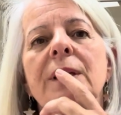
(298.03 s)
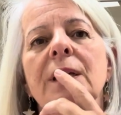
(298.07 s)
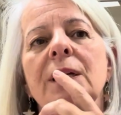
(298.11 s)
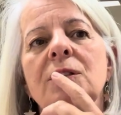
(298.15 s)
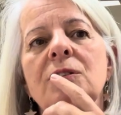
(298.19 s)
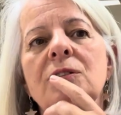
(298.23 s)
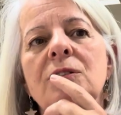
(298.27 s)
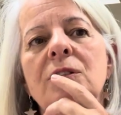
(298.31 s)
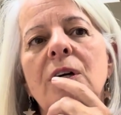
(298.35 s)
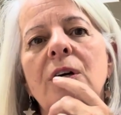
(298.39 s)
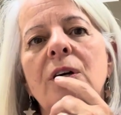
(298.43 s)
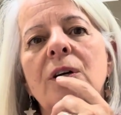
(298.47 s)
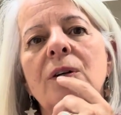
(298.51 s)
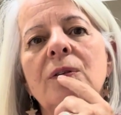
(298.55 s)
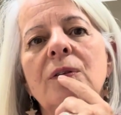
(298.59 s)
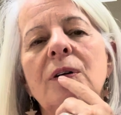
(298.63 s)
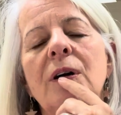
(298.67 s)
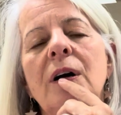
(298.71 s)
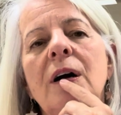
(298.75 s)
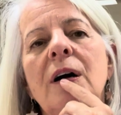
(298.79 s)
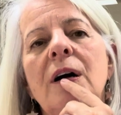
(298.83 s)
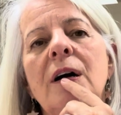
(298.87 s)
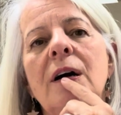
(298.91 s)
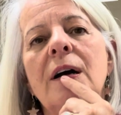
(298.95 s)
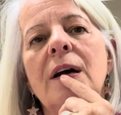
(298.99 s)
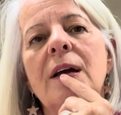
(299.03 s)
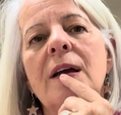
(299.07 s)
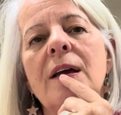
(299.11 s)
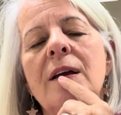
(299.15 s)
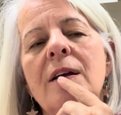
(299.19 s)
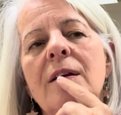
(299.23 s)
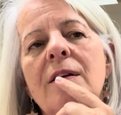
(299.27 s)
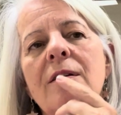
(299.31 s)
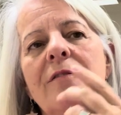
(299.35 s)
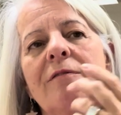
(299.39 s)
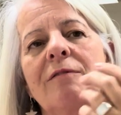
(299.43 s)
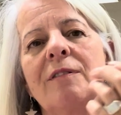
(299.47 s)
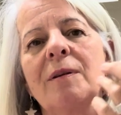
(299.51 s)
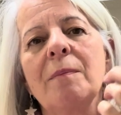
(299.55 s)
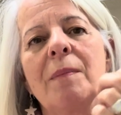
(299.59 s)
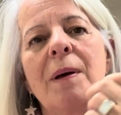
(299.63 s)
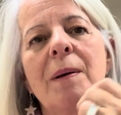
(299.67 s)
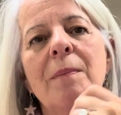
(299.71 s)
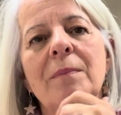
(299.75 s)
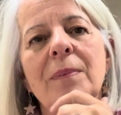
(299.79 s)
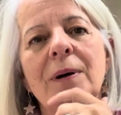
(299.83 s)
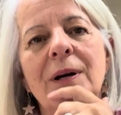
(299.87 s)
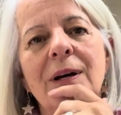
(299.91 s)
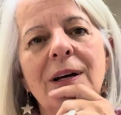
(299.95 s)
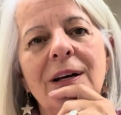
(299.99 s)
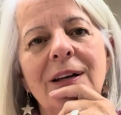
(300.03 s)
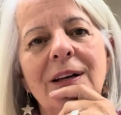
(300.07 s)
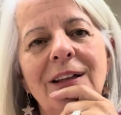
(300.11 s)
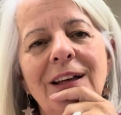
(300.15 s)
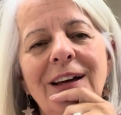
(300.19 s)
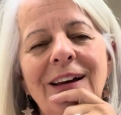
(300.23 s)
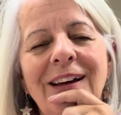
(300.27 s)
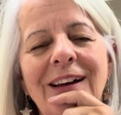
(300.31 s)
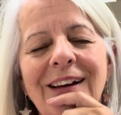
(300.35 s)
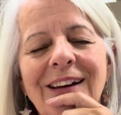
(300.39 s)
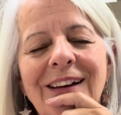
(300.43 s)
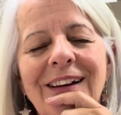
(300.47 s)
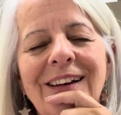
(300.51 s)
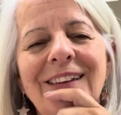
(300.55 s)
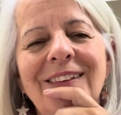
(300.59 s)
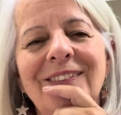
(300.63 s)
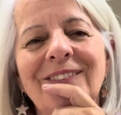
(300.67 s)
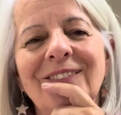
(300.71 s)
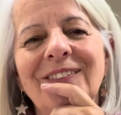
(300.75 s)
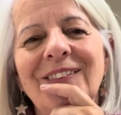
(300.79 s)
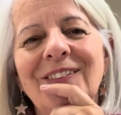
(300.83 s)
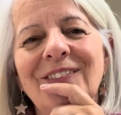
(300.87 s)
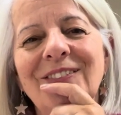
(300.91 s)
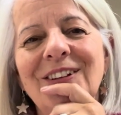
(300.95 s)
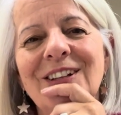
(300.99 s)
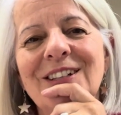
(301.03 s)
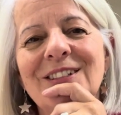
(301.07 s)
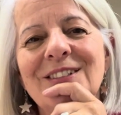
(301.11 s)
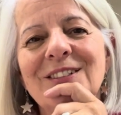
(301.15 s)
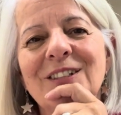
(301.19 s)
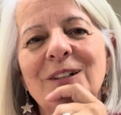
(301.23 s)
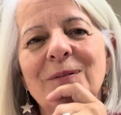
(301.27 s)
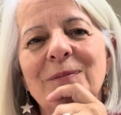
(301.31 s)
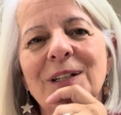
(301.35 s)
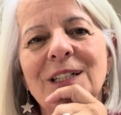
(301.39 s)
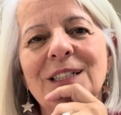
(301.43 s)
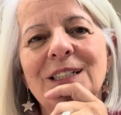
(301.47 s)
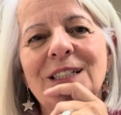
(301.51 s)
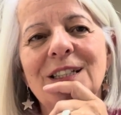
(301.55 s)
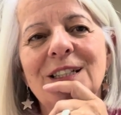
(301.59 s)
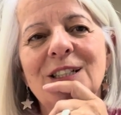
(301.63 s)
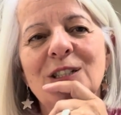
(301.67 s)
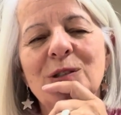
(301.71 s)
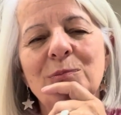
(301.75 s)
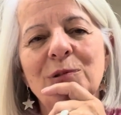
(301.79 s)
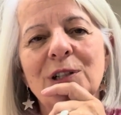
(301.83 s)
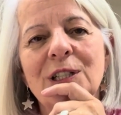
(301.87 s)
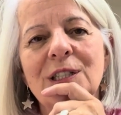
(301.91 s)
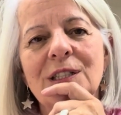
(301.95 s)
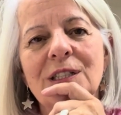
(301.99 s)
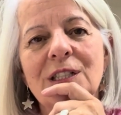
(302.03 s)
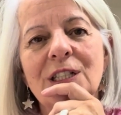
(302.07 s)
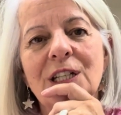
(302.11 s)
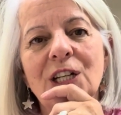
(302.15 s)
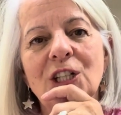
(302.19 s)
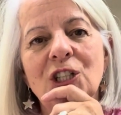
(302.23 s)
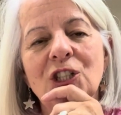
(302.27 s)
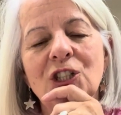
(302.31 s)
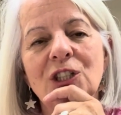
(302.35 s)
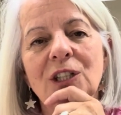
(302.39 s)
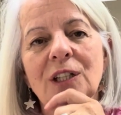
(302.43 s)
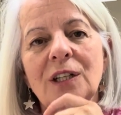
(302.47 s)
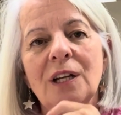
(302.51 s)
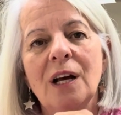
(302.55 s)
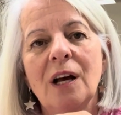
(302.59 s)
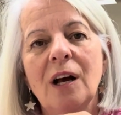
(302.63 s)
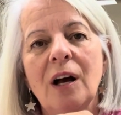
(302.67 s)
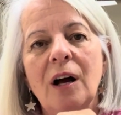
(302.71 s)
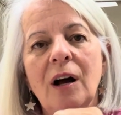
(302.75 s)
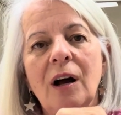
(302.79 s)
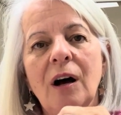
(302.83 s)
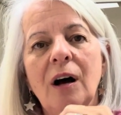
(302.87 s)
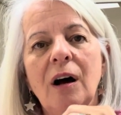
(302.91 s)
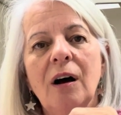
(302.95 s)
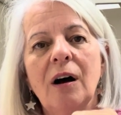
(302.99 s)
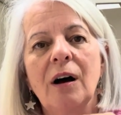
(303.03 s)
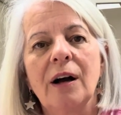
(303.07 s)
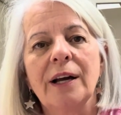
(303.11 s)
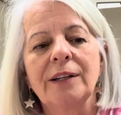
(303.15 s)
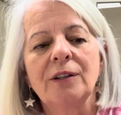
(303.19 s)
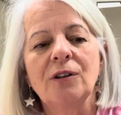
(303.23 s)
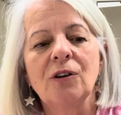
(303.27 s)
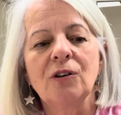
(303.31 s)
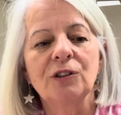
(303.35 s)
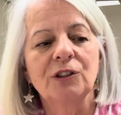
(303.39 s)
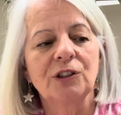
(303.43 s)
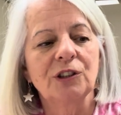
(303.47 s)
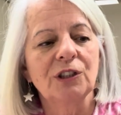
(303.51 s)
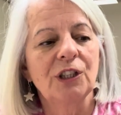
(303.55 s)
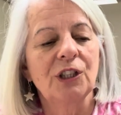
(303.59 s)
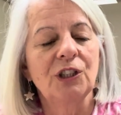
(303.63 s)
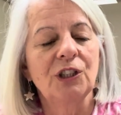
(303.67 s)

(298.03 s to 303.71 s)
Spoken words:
So I remember the first time I did this presentation, I got a